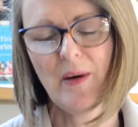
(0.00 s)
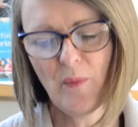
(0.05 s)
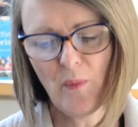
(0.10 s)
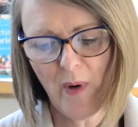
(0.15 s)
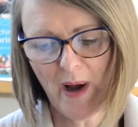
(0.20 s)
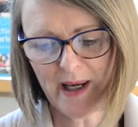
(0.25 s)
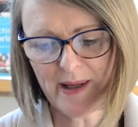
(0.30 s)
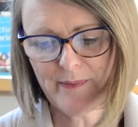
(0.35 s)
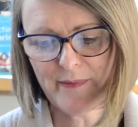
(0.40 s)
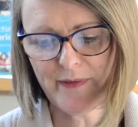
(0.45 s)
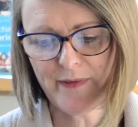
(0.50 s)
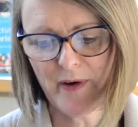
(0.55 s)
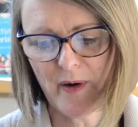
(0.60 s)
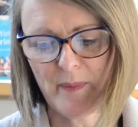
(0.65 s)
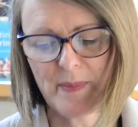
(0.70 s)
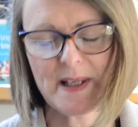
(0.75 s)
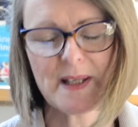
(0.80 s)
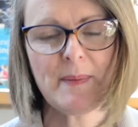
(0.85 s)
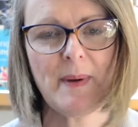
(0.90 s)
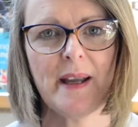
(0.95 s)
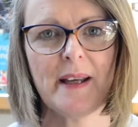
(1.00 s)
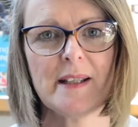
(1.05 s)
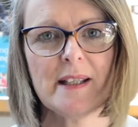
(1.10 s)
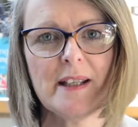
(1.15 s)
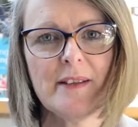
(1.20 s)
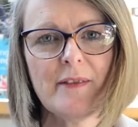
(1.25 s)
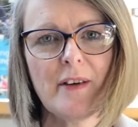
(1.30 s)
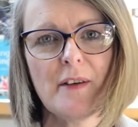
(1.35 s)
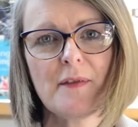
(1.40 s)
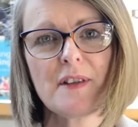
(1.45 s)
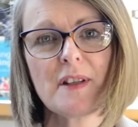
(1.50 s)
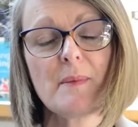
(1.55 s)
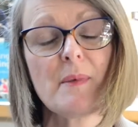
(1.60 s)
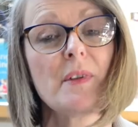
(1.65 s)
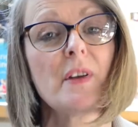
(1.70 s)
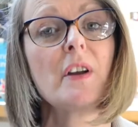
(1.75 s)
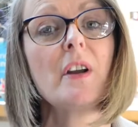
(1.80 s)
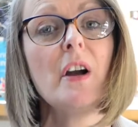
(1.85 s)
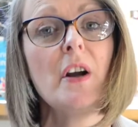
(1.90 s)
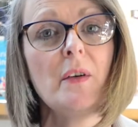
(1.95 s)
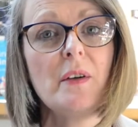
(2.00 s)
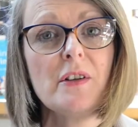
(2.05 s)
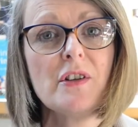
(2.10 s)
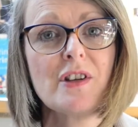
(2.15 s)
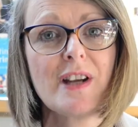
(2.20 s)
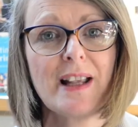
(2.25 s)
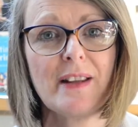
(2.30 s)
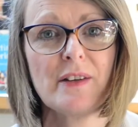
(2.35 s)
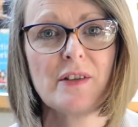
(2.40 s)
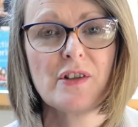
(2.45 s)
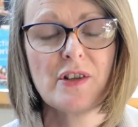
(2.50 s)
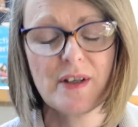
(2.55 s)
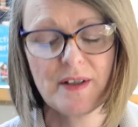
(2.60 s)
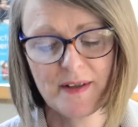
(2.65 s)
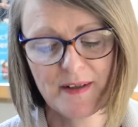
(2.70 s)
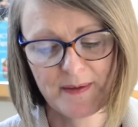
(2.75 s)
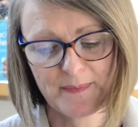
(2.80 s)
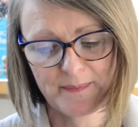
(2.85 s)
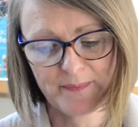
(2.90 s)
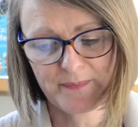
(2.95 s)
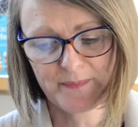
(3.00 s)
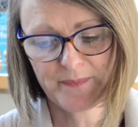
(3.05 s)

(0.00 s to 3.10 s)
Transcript: and well-informed perspective of some of the current challenges.